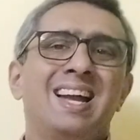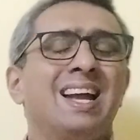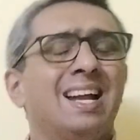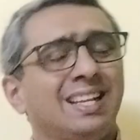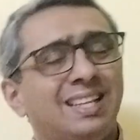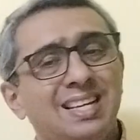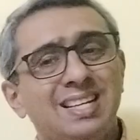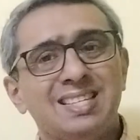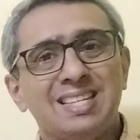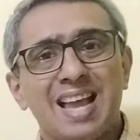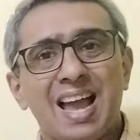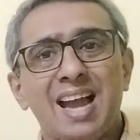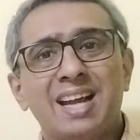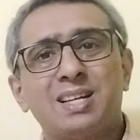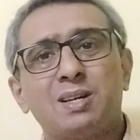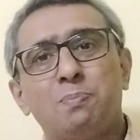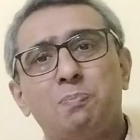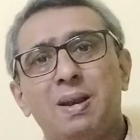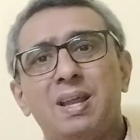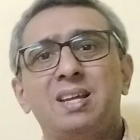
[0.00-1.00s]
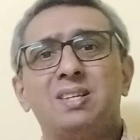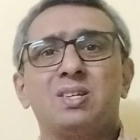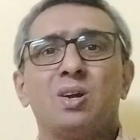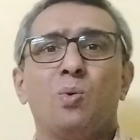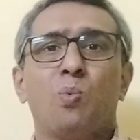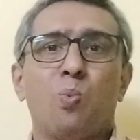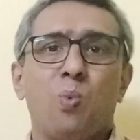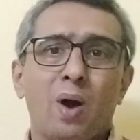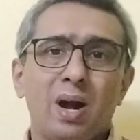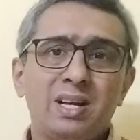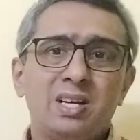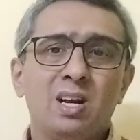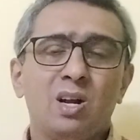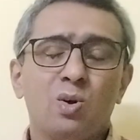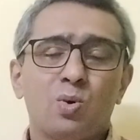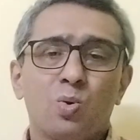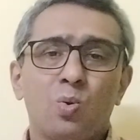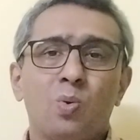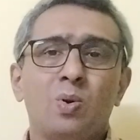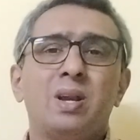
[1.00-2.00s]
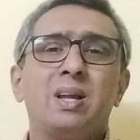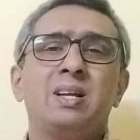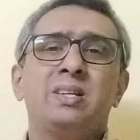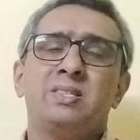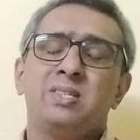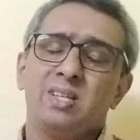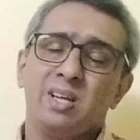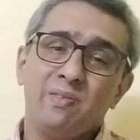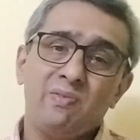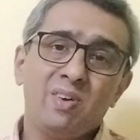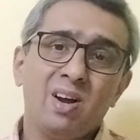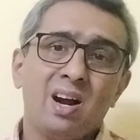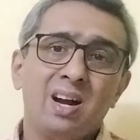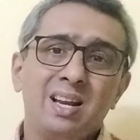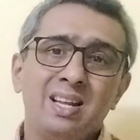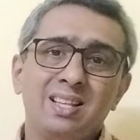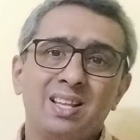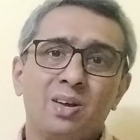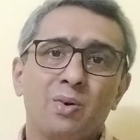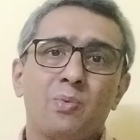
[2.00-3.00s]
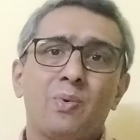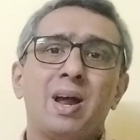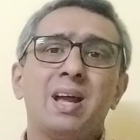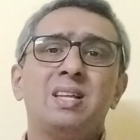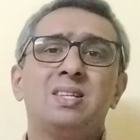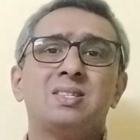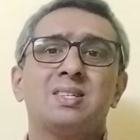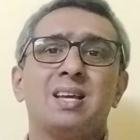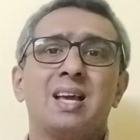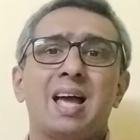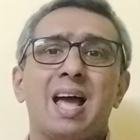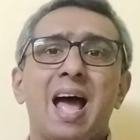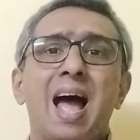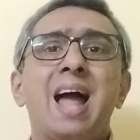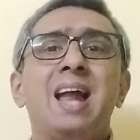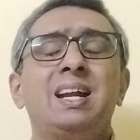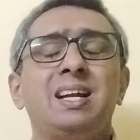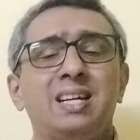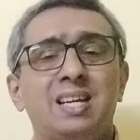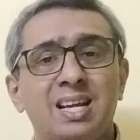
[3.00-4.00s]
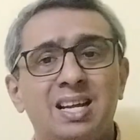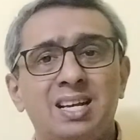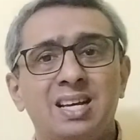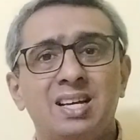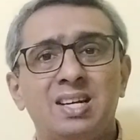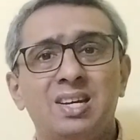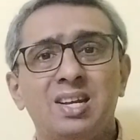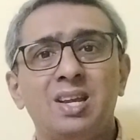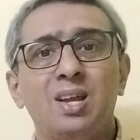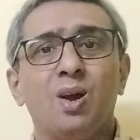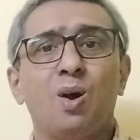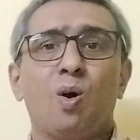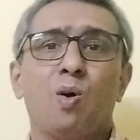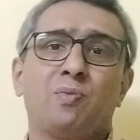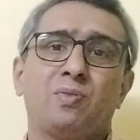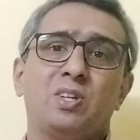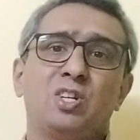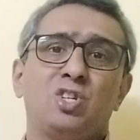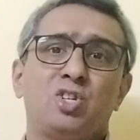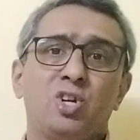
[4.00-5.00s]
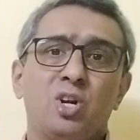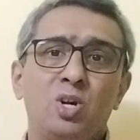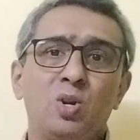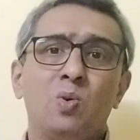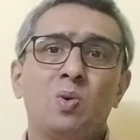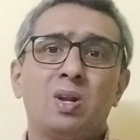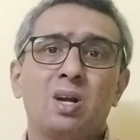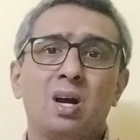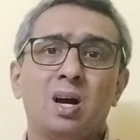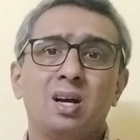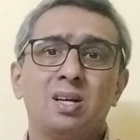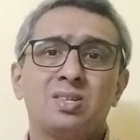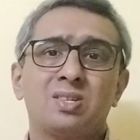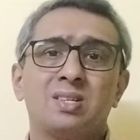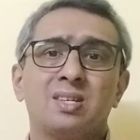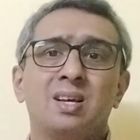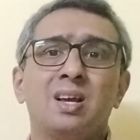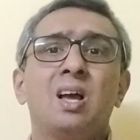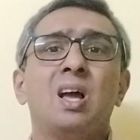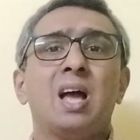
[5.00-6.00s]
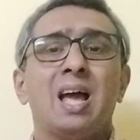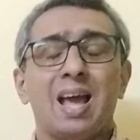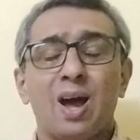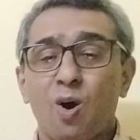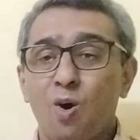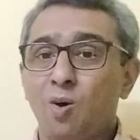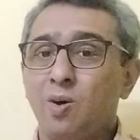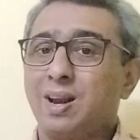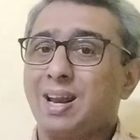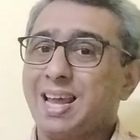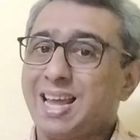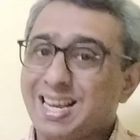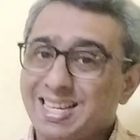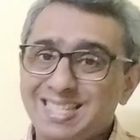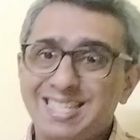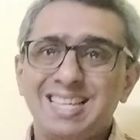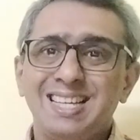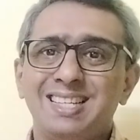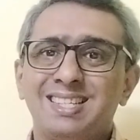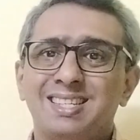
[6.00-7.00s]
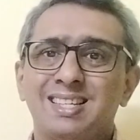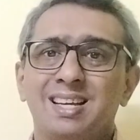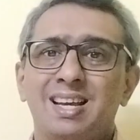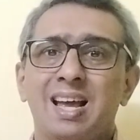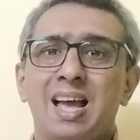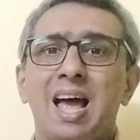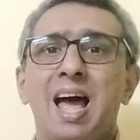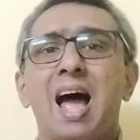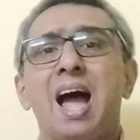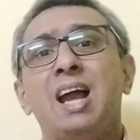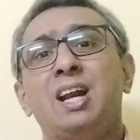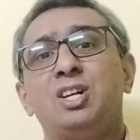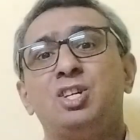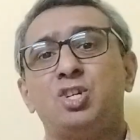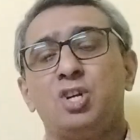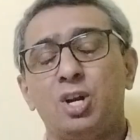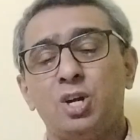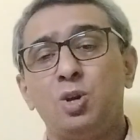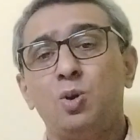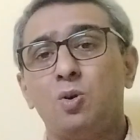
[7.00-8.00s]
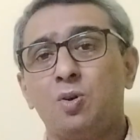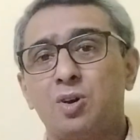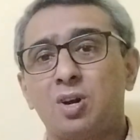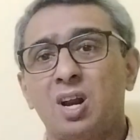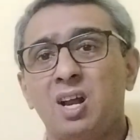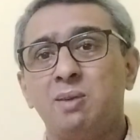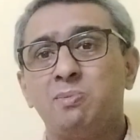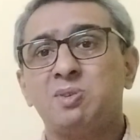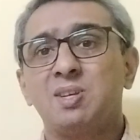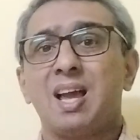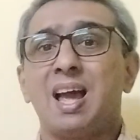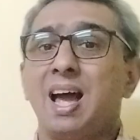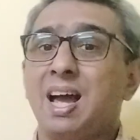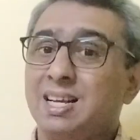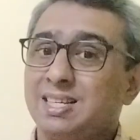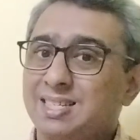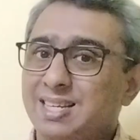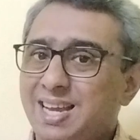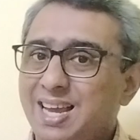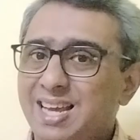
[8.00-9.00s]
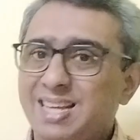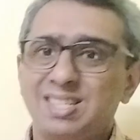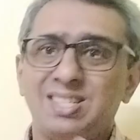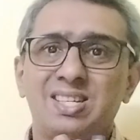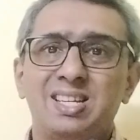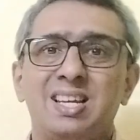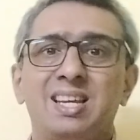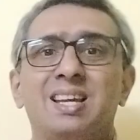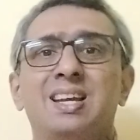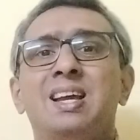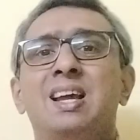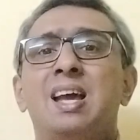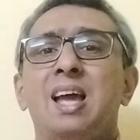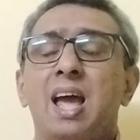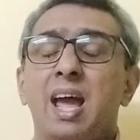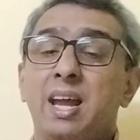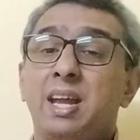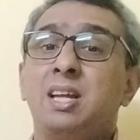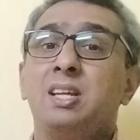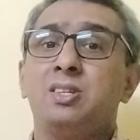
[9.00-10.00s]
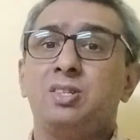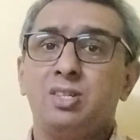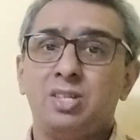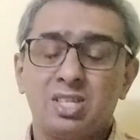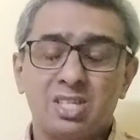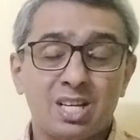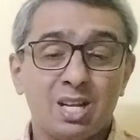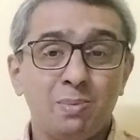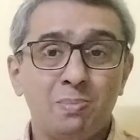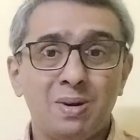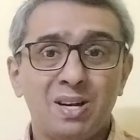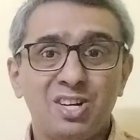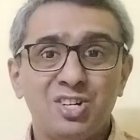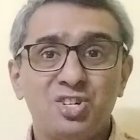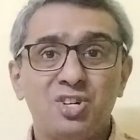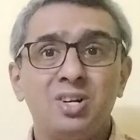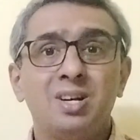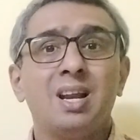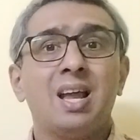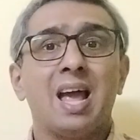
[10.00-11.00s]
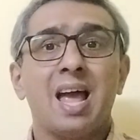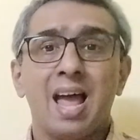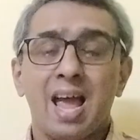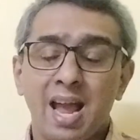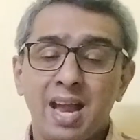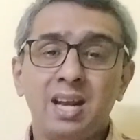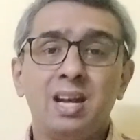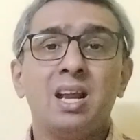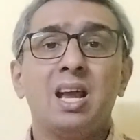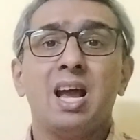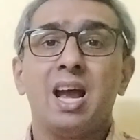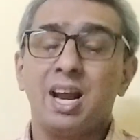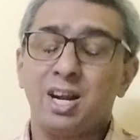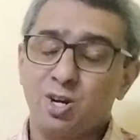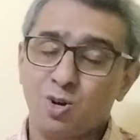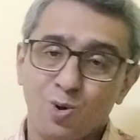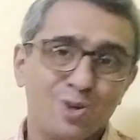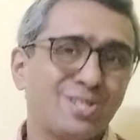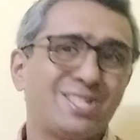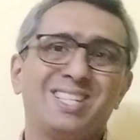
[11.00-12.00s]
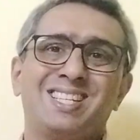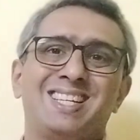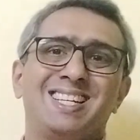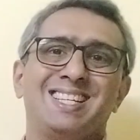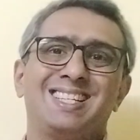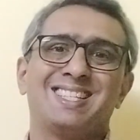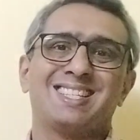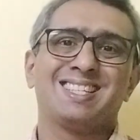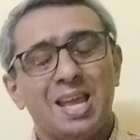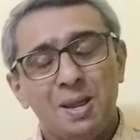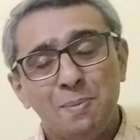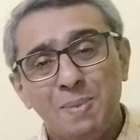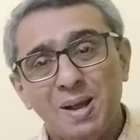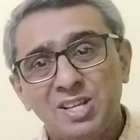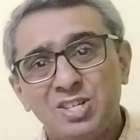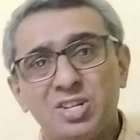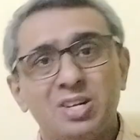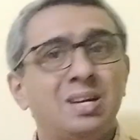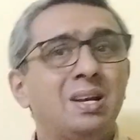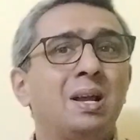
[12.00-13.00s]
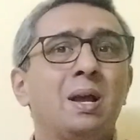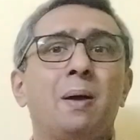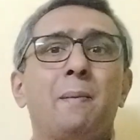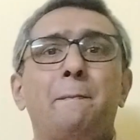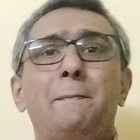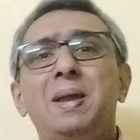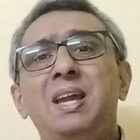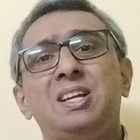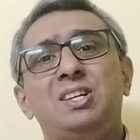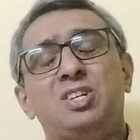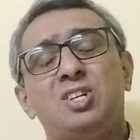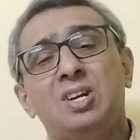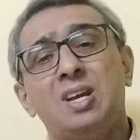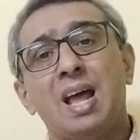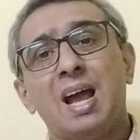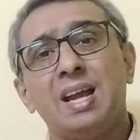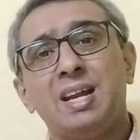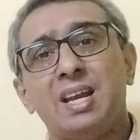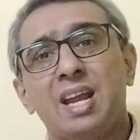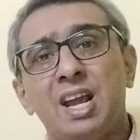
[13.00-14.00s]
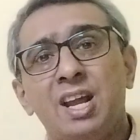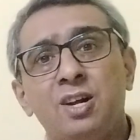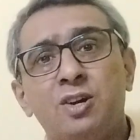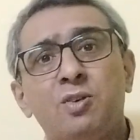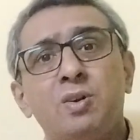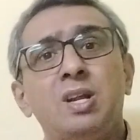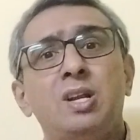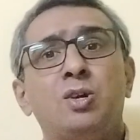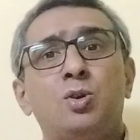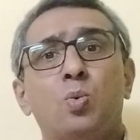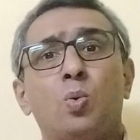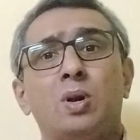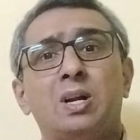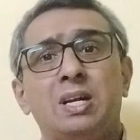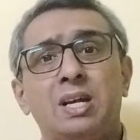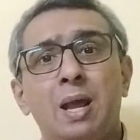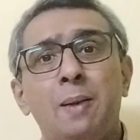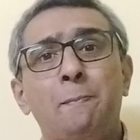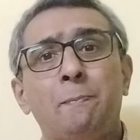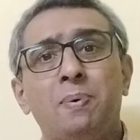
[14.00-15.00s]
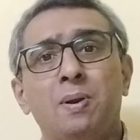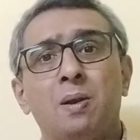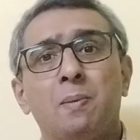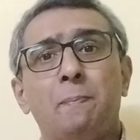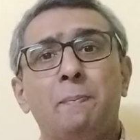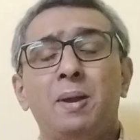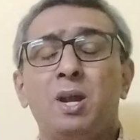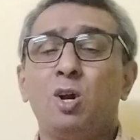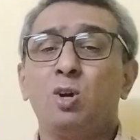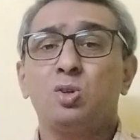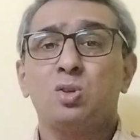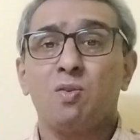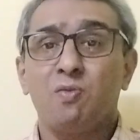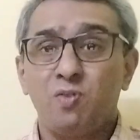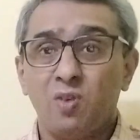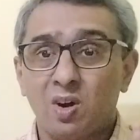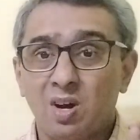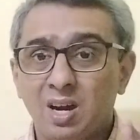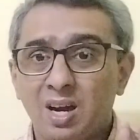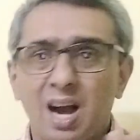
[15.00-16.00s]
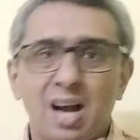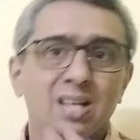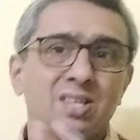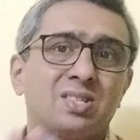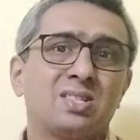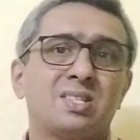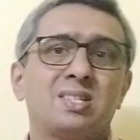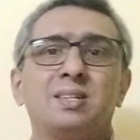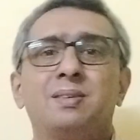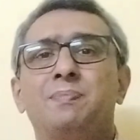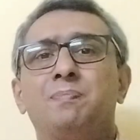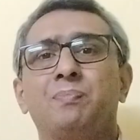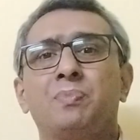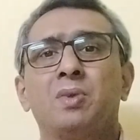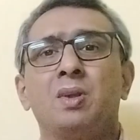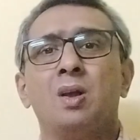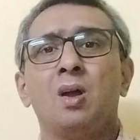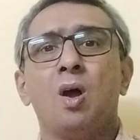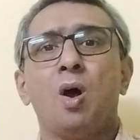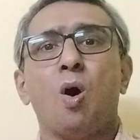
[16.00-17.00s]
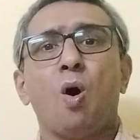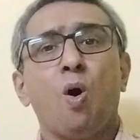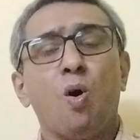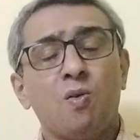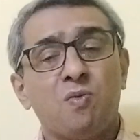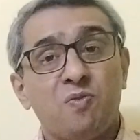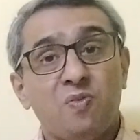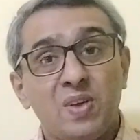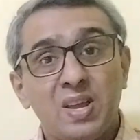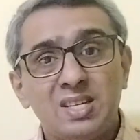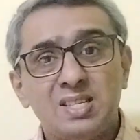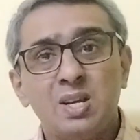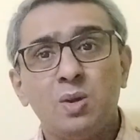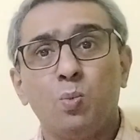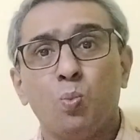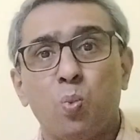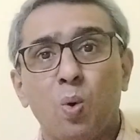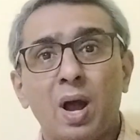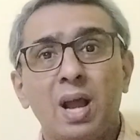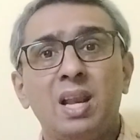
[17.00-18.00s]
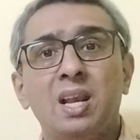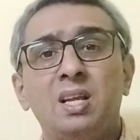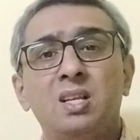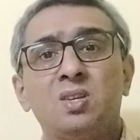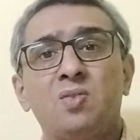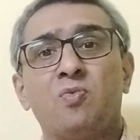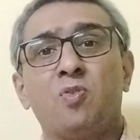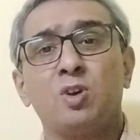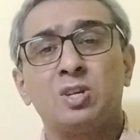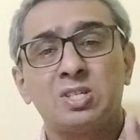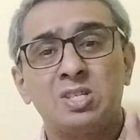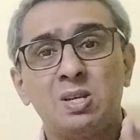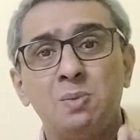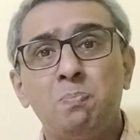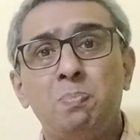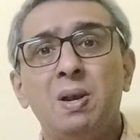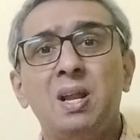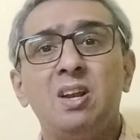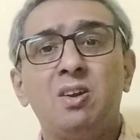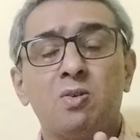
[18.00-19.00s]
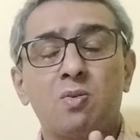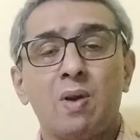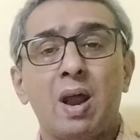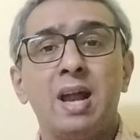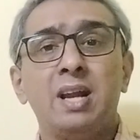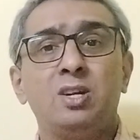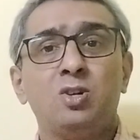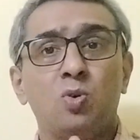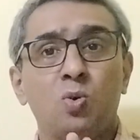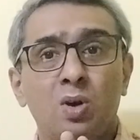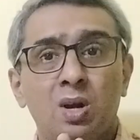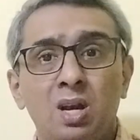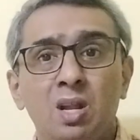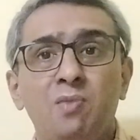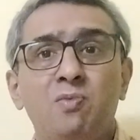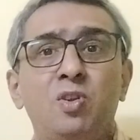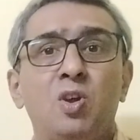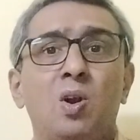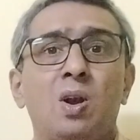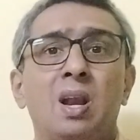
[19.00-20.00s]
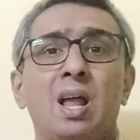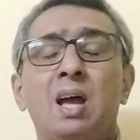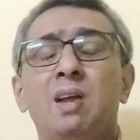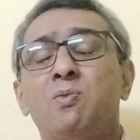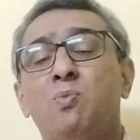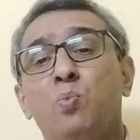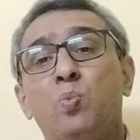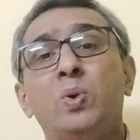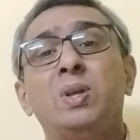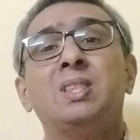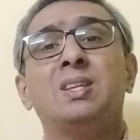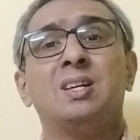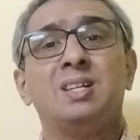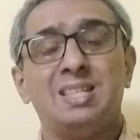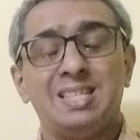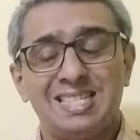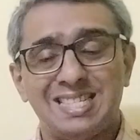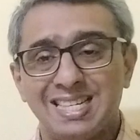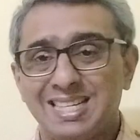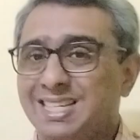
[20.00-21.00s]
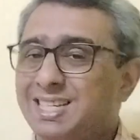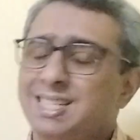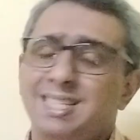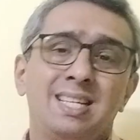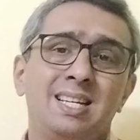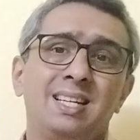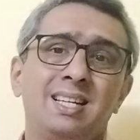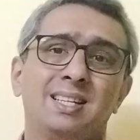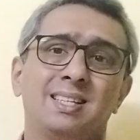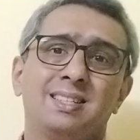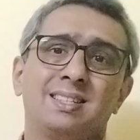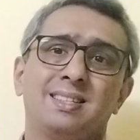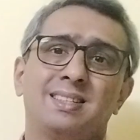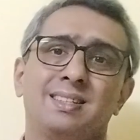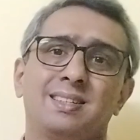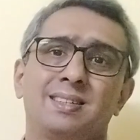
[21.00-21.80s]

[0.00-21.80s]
This act plays a vital role in safeguarding the rights and dignity of the scheduled castes or SCs and scheduled tribes as ST against discrimination and atrocities. Imagine being denied entry to a temple because of your caste or facing violence for simply trying to live your life with dignity.